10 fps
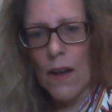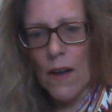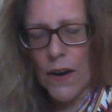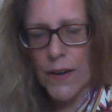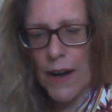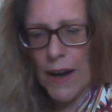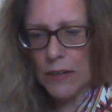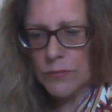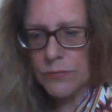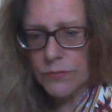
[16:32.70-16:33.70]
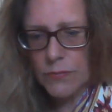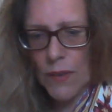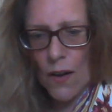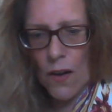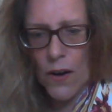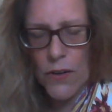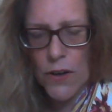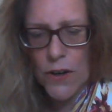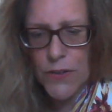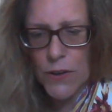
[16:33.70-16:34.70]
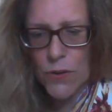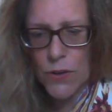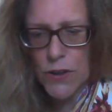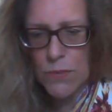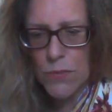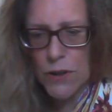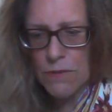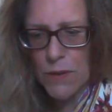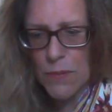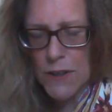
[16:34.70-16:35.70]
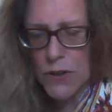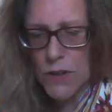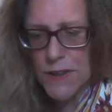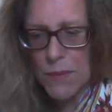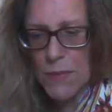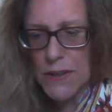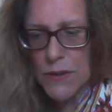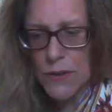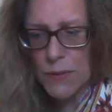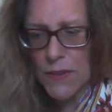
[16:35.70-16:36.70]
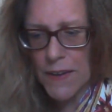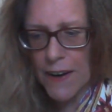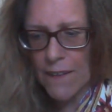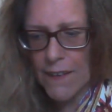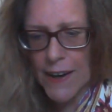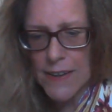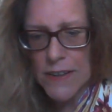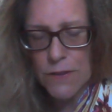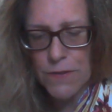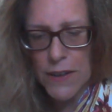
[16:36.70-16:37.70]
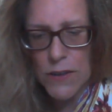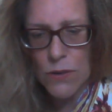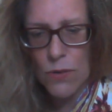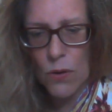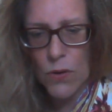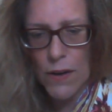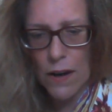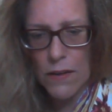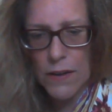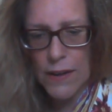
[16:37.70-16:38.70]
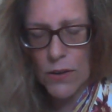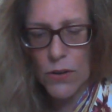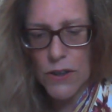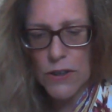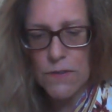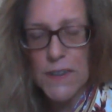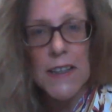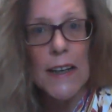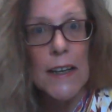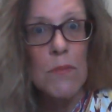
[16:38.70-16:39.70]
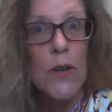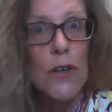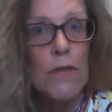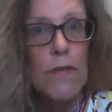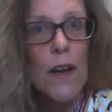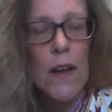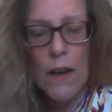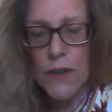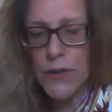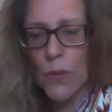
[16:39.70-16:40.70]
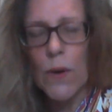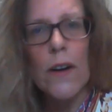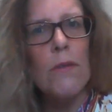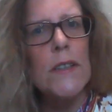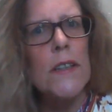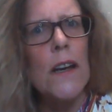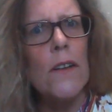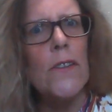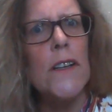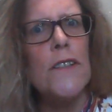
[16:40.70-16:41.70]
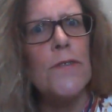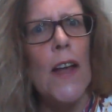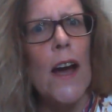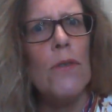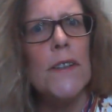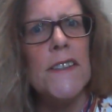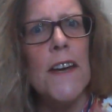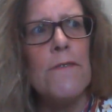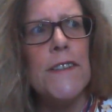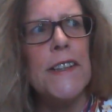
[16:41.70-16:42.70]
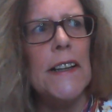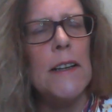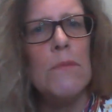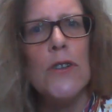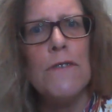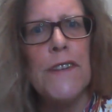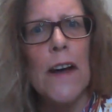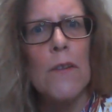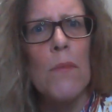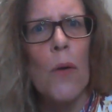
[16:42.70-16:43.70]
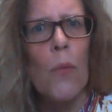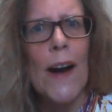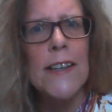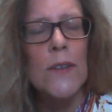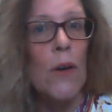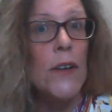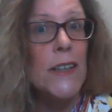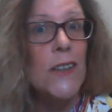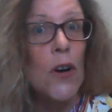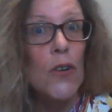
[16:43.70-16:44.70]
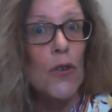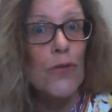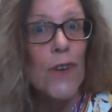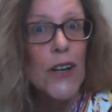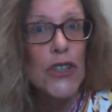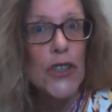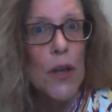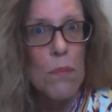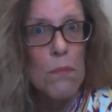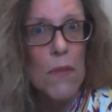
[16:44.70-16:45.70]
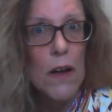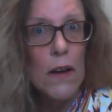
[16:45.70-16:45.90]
Okay. On earth, in order to move, we must use the muscles within our legs and feet to order, in order to physically move. So when I was standing on these flowers, they physically moved out of my way so I did not crush them,